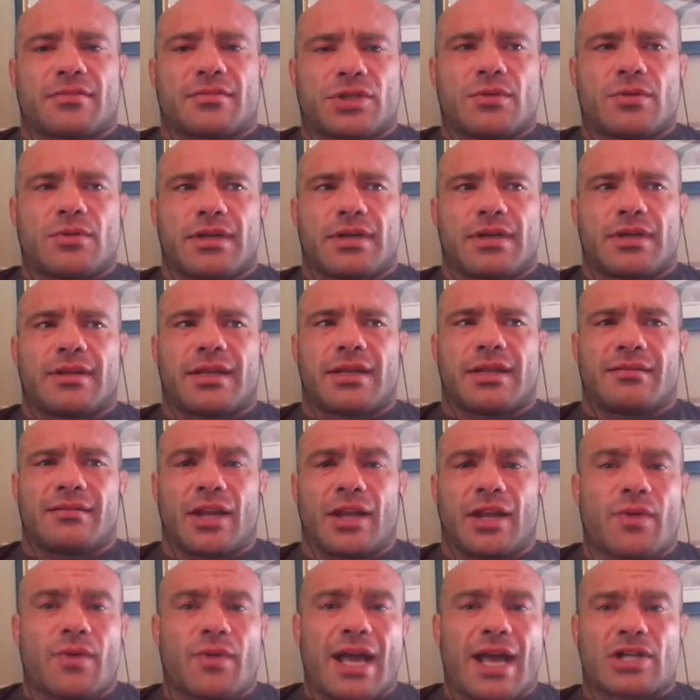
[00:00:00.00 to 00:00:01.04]
to it, they,
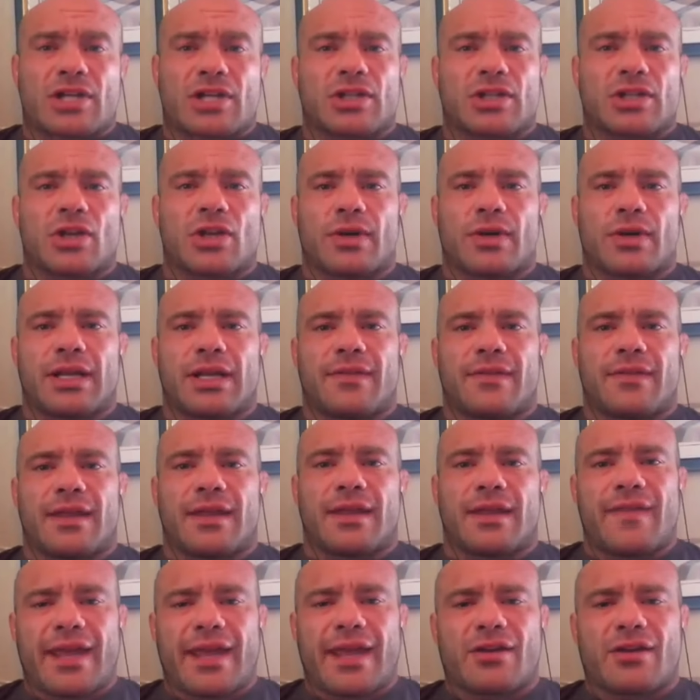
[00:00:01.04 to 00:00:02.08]
they don't actually know it, and,
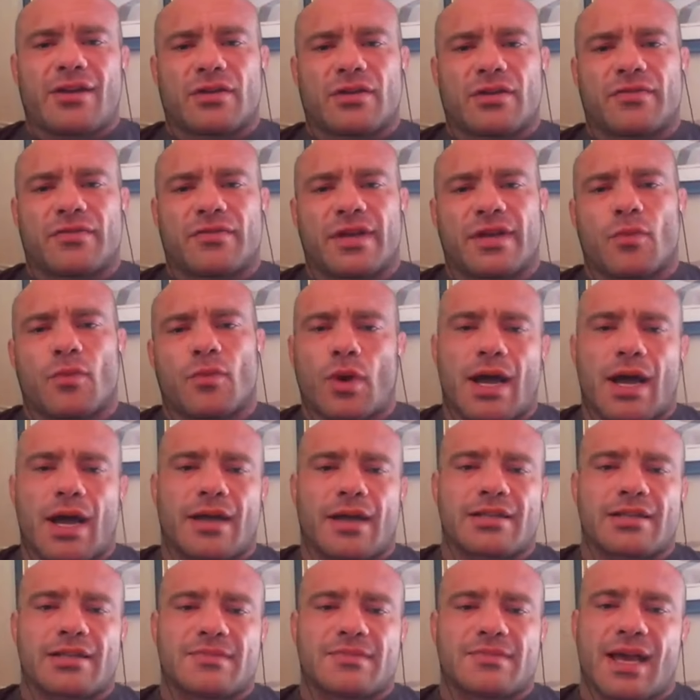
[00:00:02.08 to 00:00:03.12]
and they could have, in a more
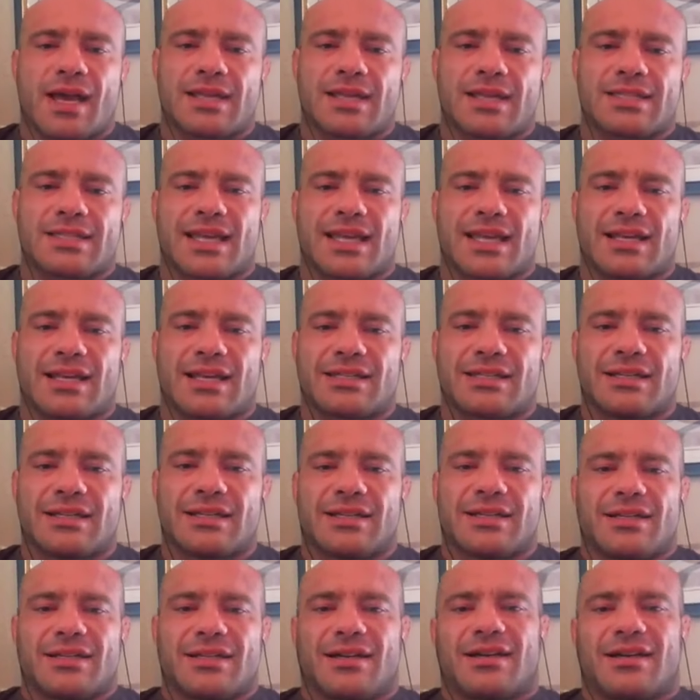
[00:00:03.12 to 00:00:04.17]
honest mindset,
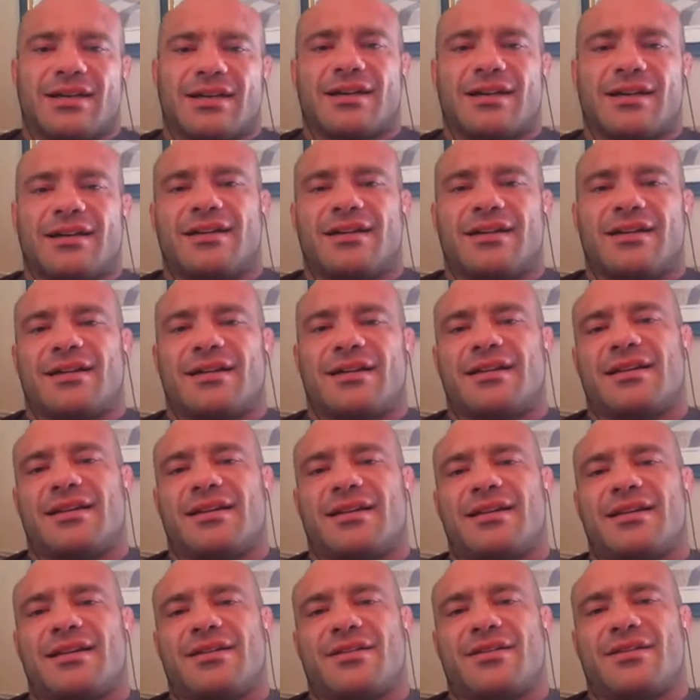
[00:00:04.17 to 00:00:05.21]
uh,
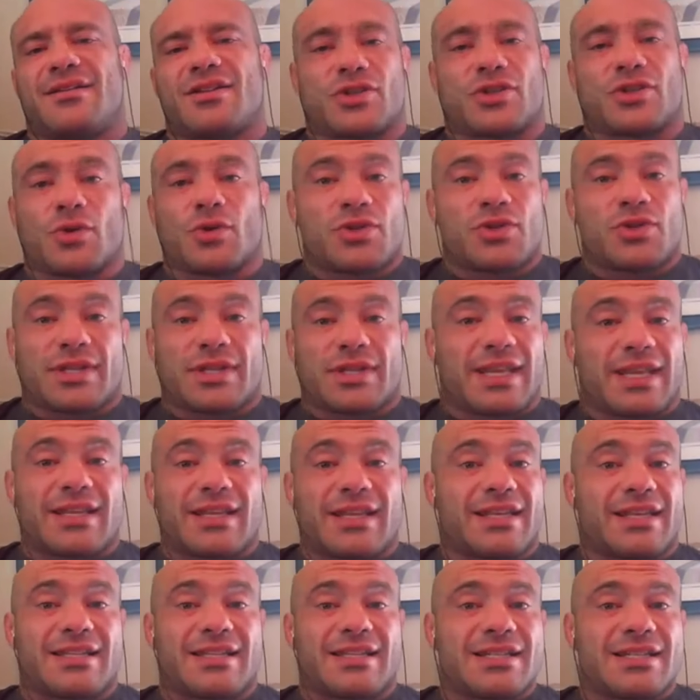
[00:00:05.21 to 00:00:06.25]
told you that they,
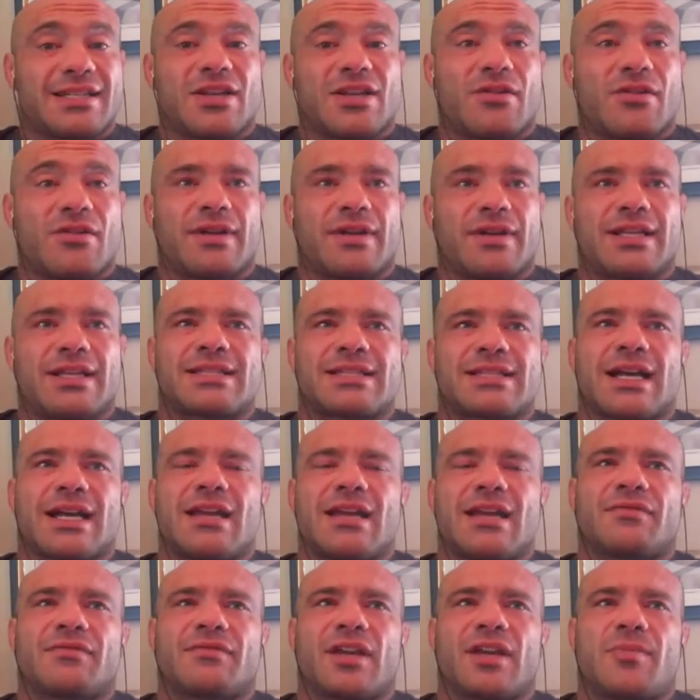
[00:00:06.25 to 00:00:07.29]
they didn't know it. It's
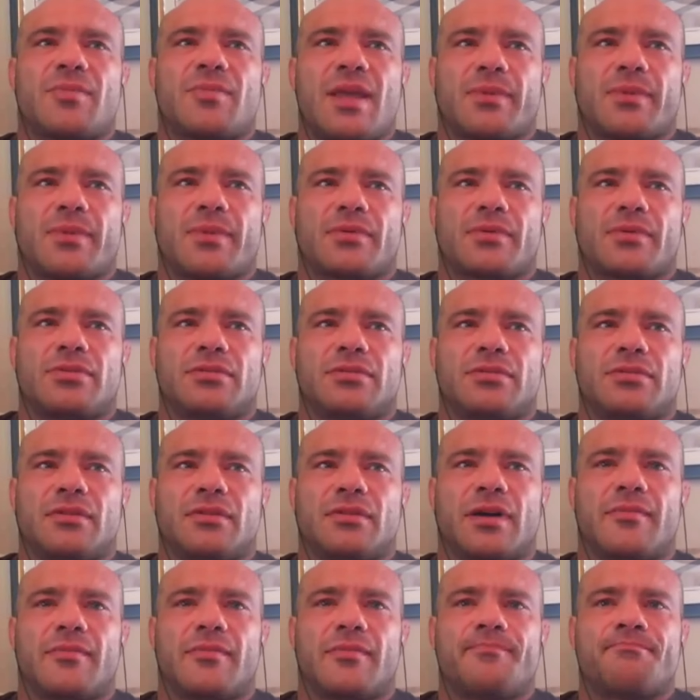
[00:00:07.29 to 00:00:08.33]
kind of like people who.
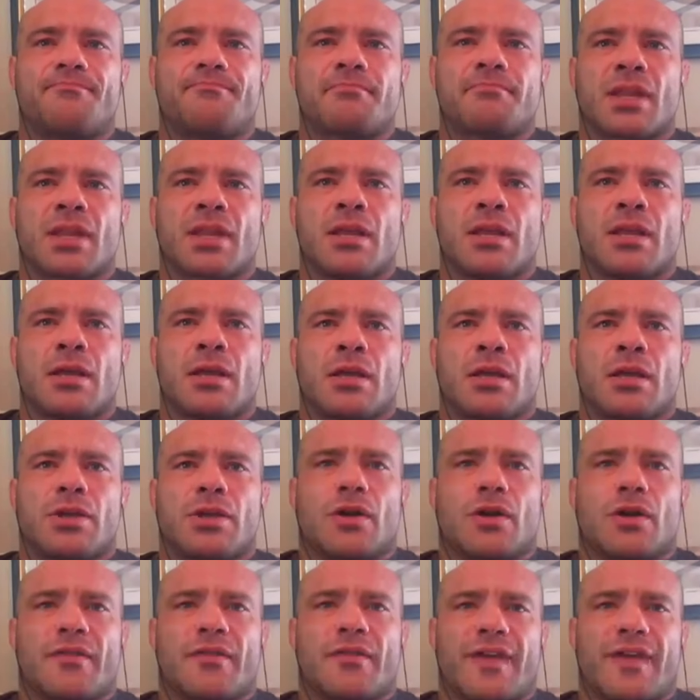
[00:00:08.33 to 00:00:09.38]
Um, you
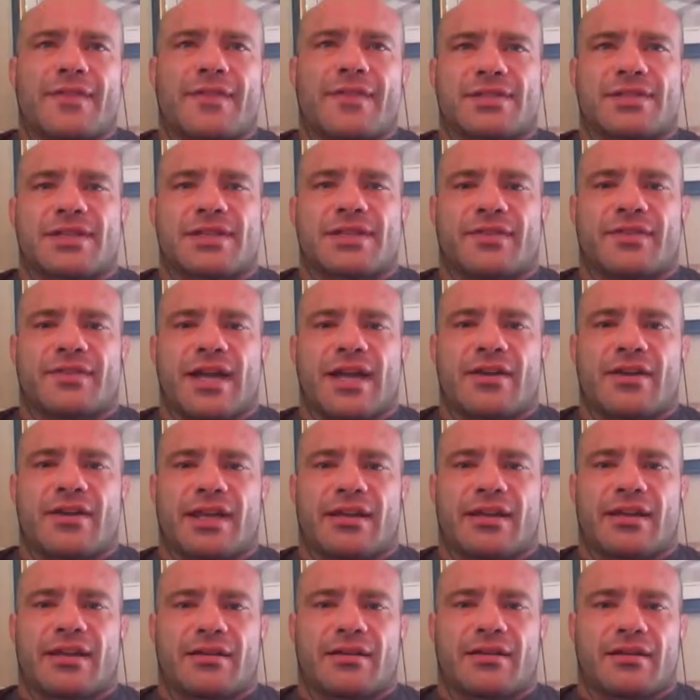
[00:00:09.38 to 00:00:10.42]
know, I've had this every now and
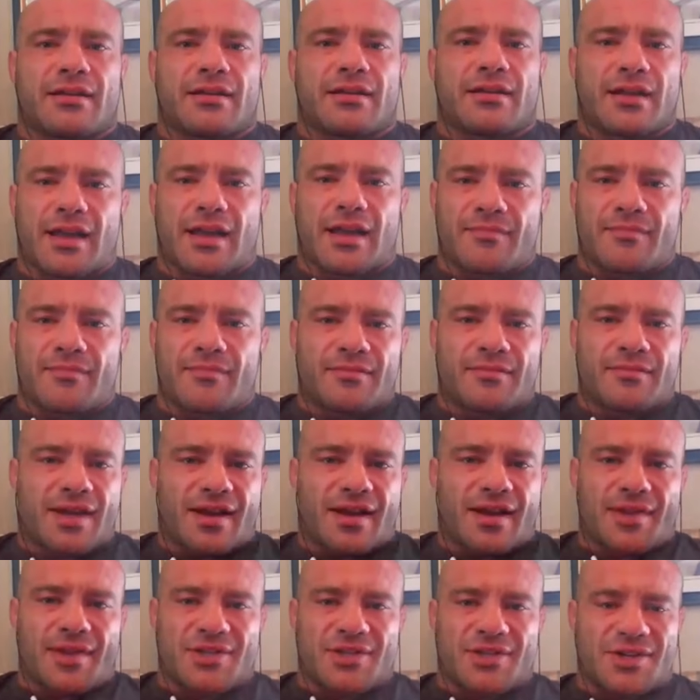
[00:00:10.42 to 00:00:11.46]
again, and I'm,
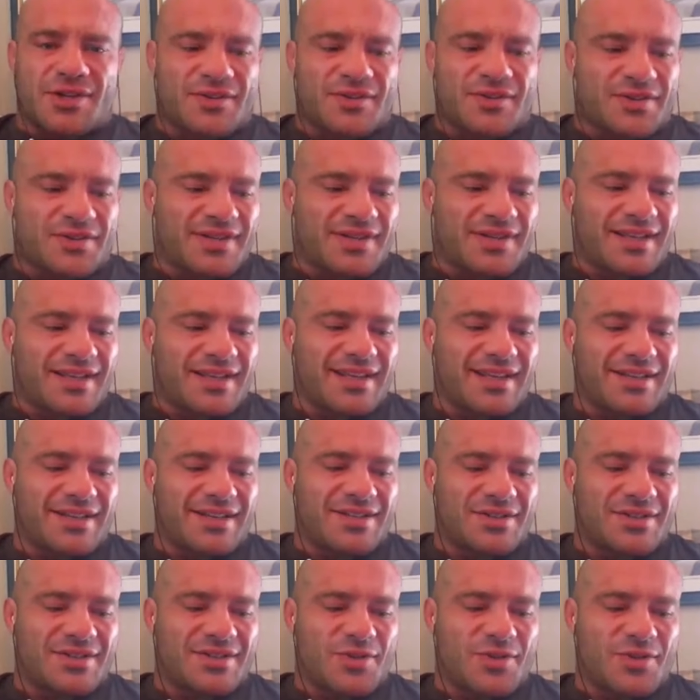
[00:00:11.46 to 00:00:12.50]
I'm not sure to get
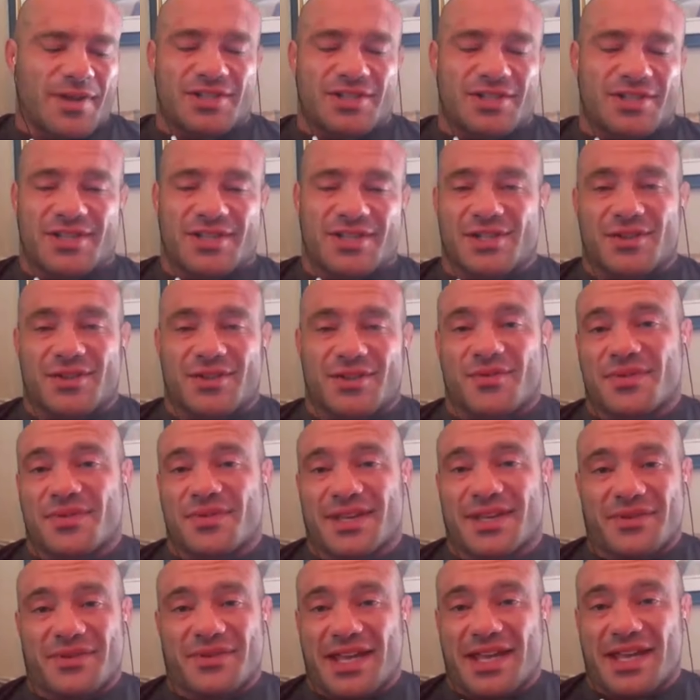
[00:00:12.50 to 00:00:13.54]
in too much of this, although
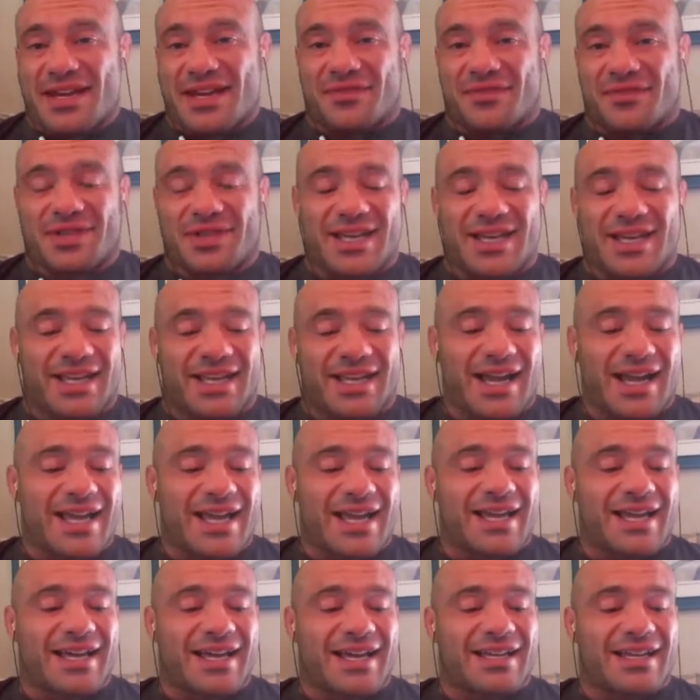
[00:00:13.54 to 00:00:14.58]
we, we can if you'd like.
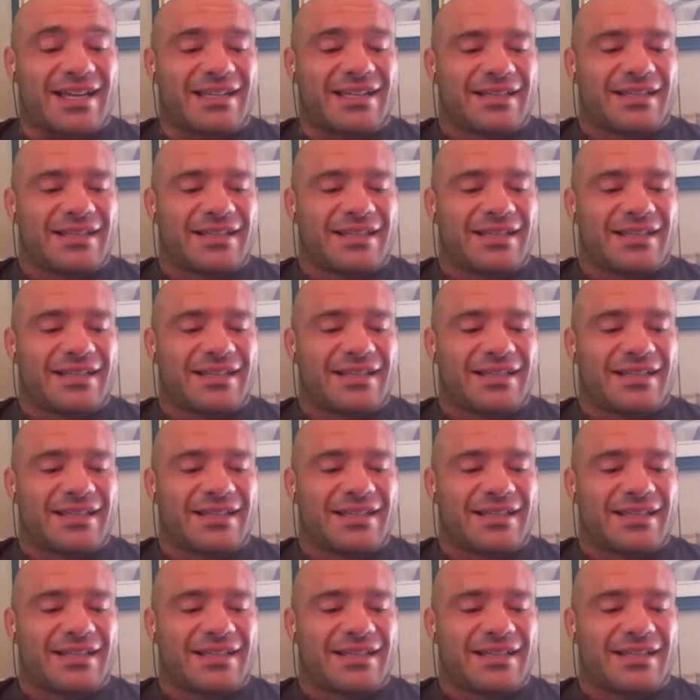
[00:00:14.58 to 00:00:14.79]
I uh,